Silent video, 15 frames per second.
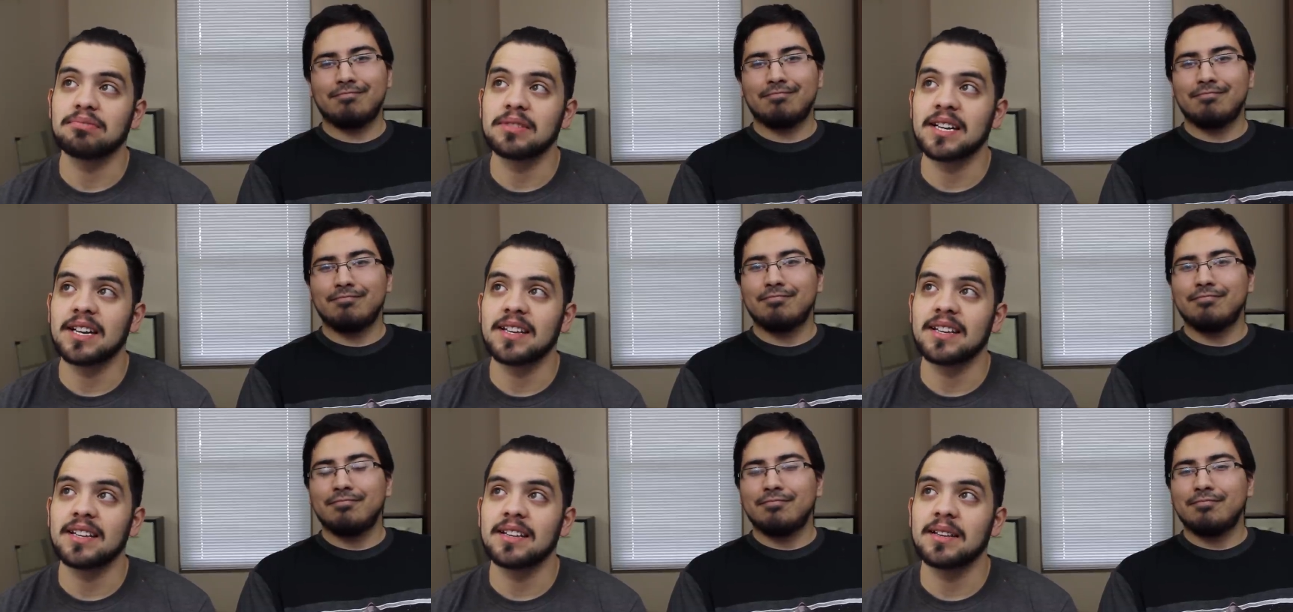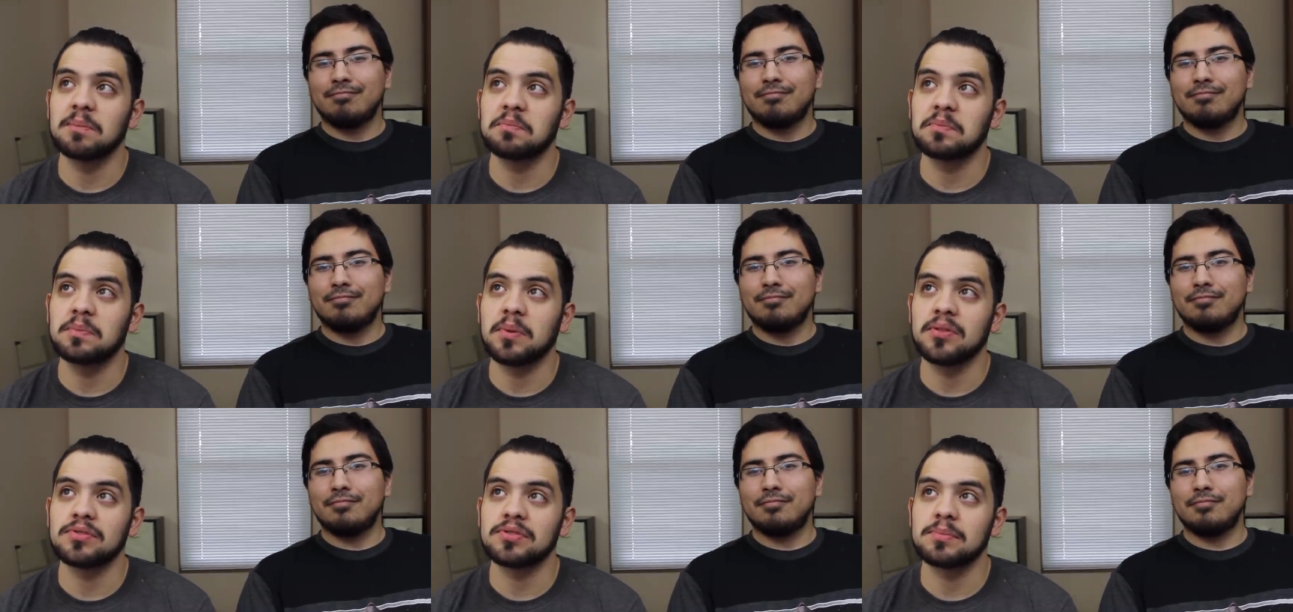Speaker 1: but yeah, they, they
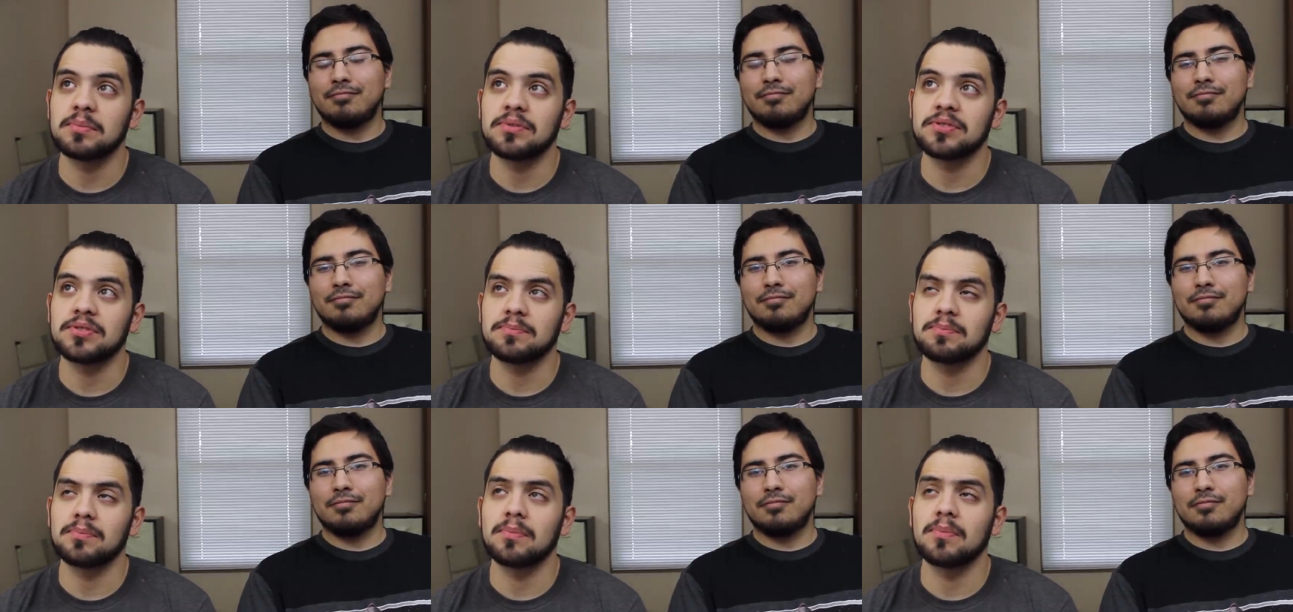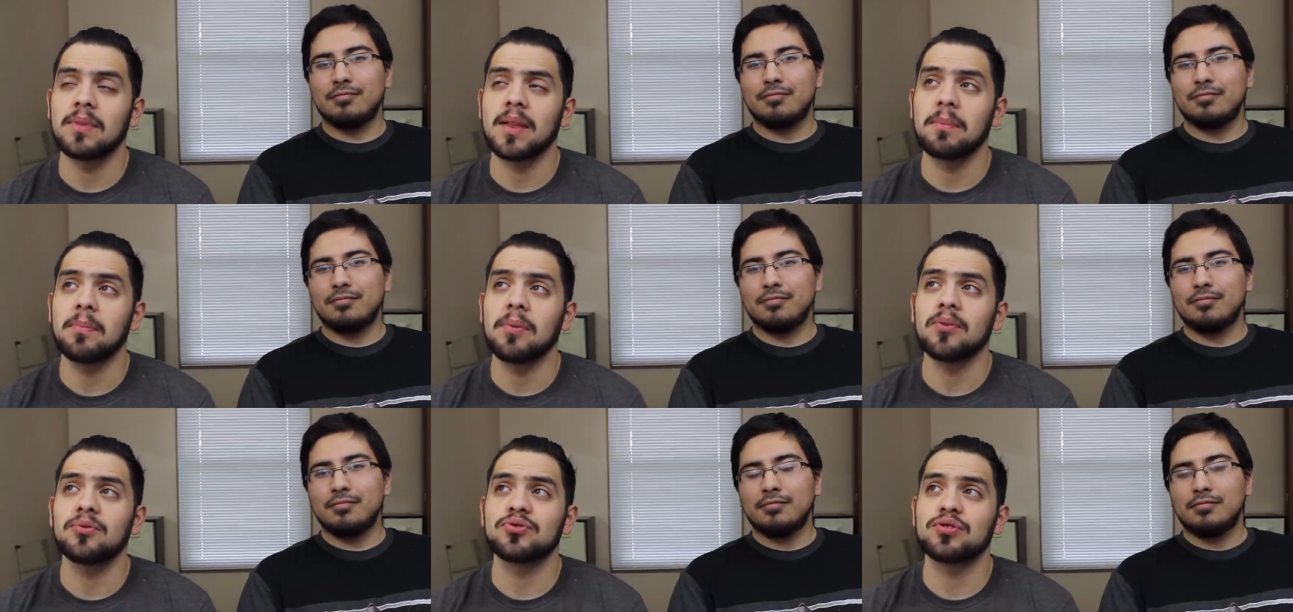post most of they
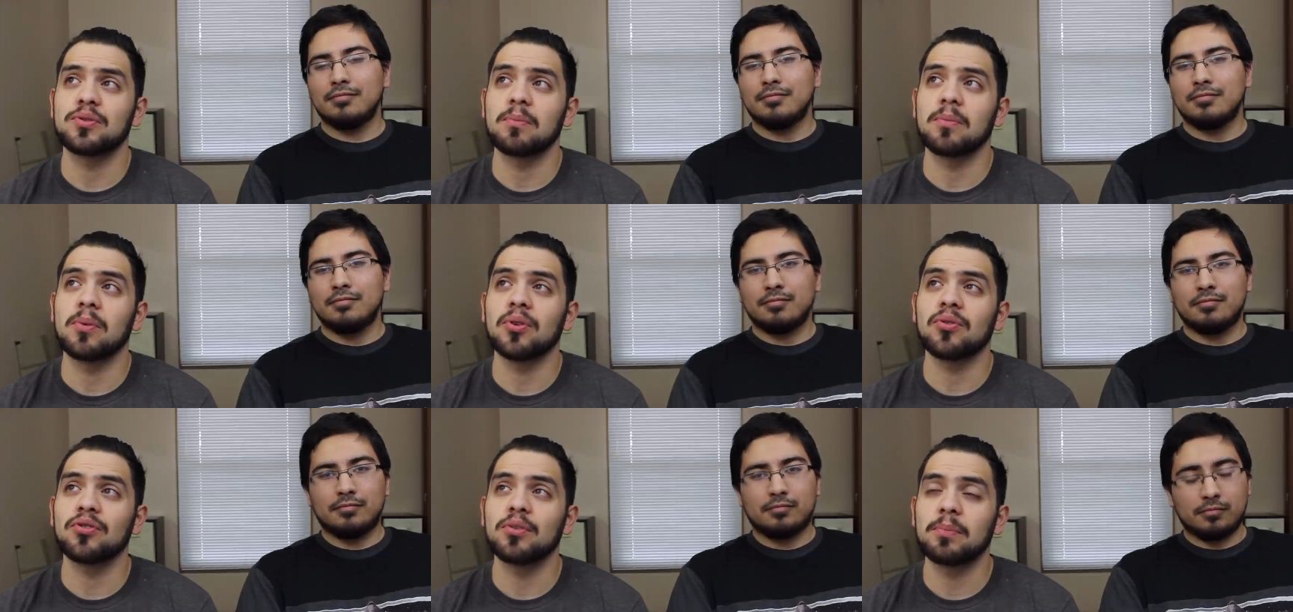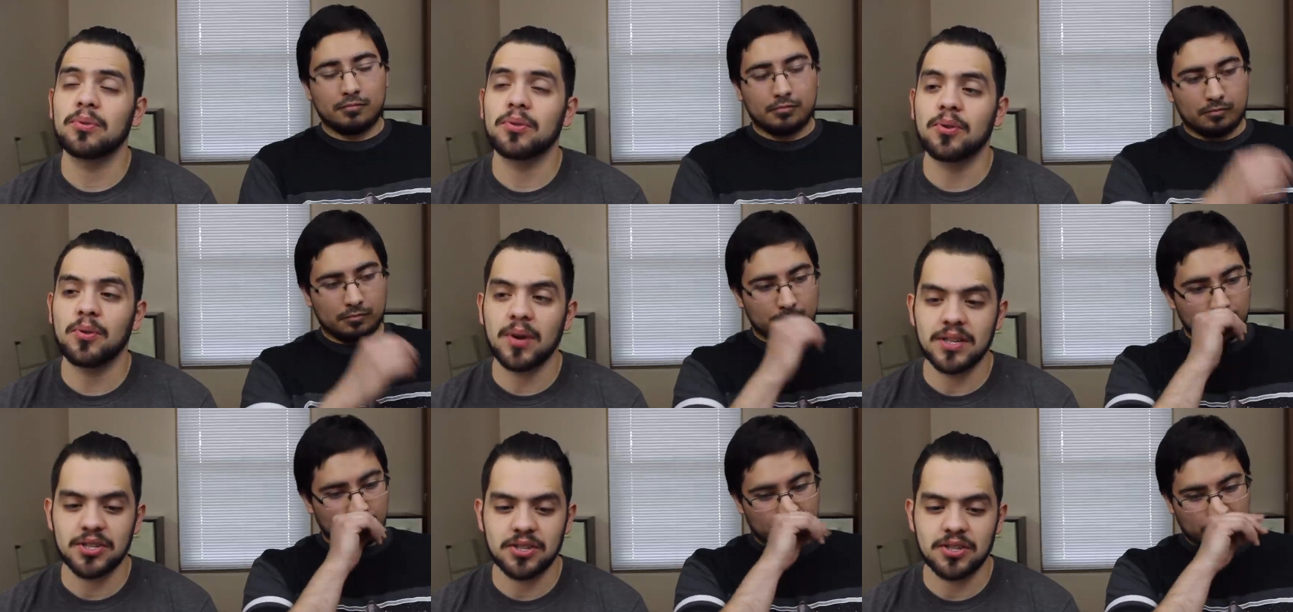post multiple
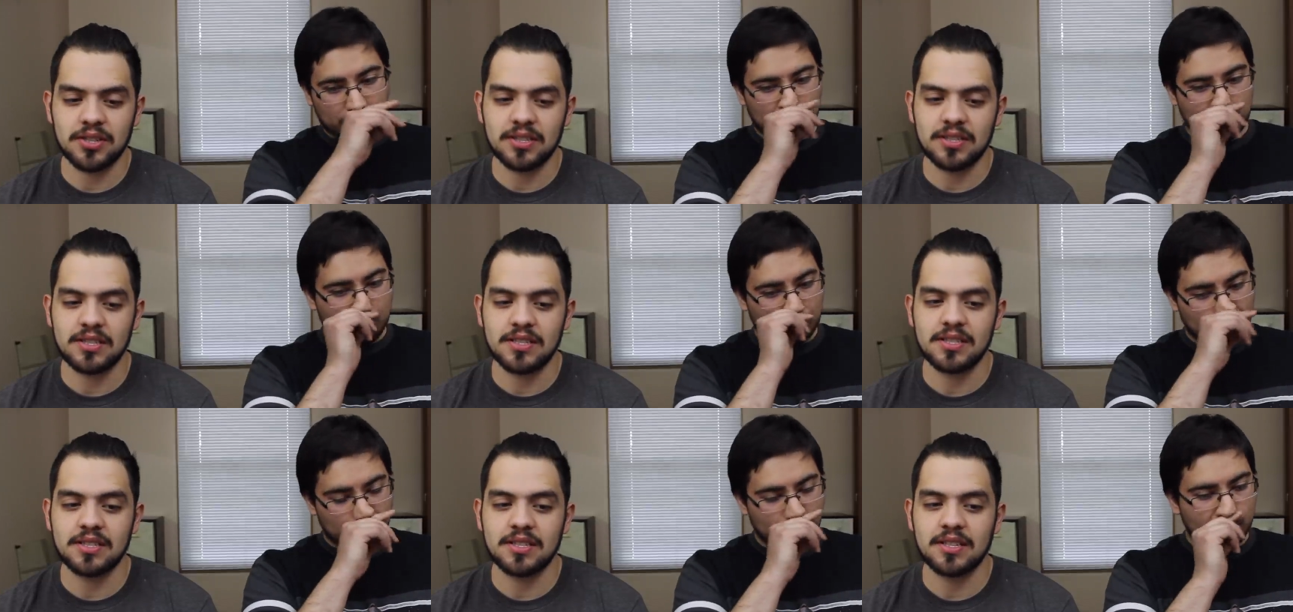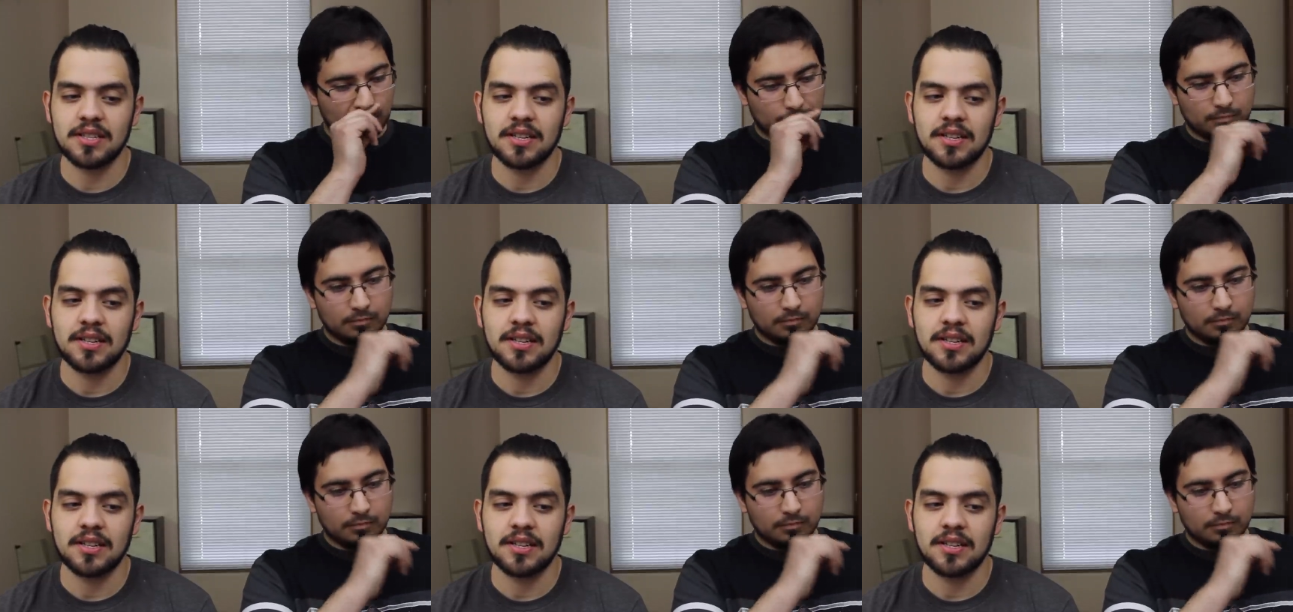questions,